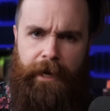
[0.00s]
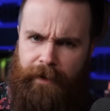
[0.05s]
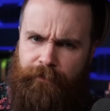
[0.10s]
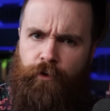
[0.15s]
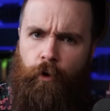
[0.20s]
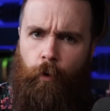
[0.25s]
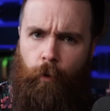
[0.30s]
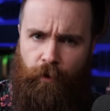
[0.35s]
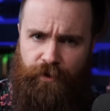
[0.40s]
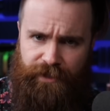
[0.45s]
And
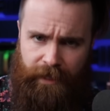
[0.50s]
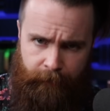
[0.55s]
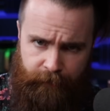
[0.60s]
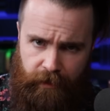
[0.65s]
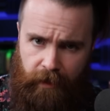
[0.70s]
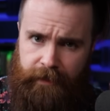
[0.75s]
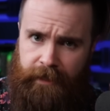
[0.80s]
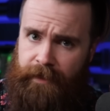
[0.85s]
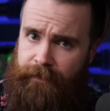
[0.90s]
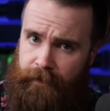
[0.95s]
of course, I'm
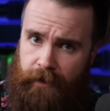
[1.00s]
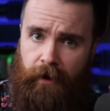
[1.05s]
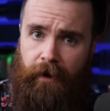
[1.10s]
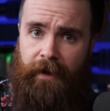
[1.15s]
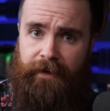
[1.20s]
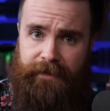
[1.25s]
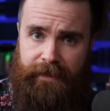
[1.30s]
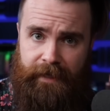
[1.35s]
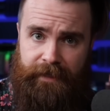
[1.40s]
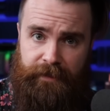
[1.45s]
talking in the
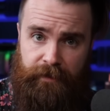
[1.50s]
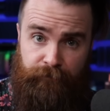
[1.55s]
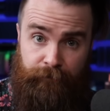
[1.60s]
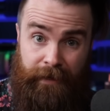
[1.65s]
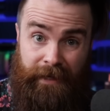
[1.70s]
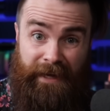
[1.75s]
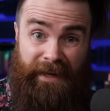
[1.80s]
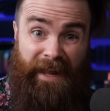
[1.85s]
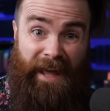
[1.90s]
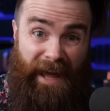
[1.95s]
context of
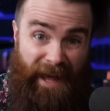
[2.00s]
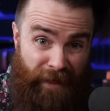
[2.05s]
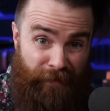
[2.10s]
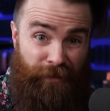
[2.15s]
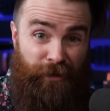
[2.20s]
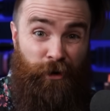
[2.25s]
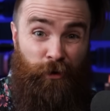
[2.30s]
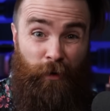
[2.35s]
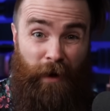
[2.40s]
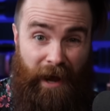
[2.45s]
being an
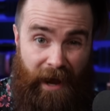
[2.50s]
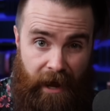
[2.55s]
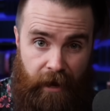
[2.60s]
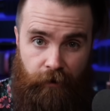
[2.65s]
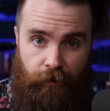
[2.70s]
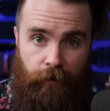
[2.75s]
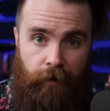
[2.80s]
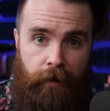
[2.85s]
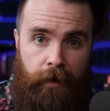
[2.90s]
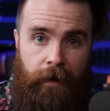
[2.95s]
ethical
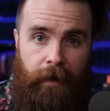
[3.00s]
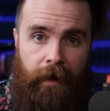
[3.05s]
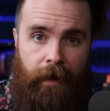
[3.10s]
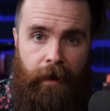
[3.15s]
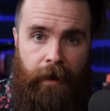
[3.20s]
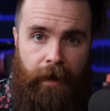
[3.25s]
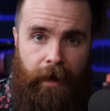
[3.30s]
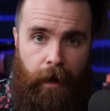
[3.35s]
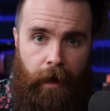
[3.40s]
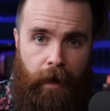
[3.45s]
hacker
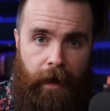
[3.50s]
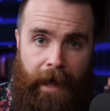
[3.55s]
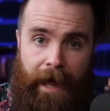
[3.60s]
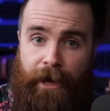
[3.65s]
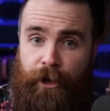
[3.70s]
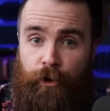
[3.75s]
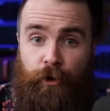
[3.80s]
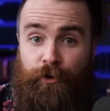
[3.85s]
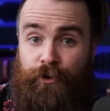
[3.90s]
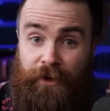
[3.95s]
a
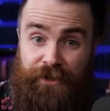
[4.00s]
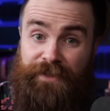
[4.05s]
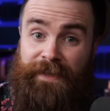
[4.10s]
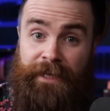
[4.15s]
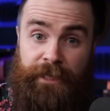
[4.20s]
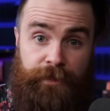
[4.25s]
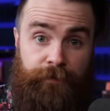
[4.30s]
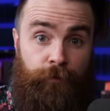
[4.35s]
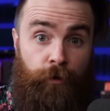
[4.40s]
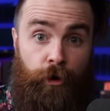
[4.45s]
hacker who does
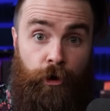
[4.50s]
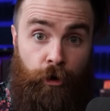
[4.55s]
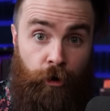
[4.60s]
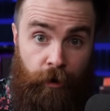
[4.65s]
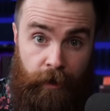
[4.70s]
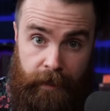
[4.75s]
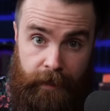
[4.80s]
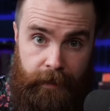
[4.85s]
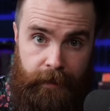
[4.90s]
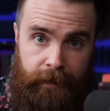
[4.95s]
things for
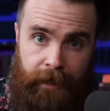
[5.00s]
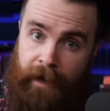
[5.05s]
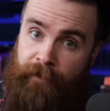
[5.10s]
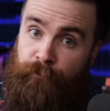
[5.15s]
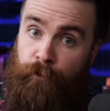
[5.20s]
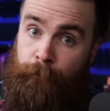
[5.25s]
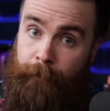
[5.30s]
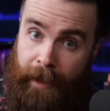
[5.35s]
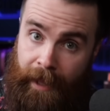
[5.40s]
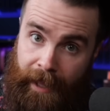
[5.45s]
good,
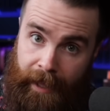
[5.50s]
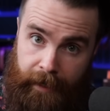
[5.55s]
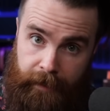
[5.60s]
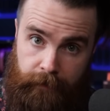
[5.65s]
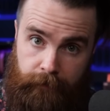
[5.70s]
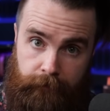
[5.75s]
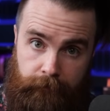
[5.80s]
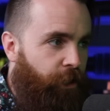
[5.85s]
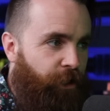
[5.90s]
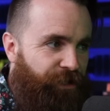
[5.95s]
not for bad.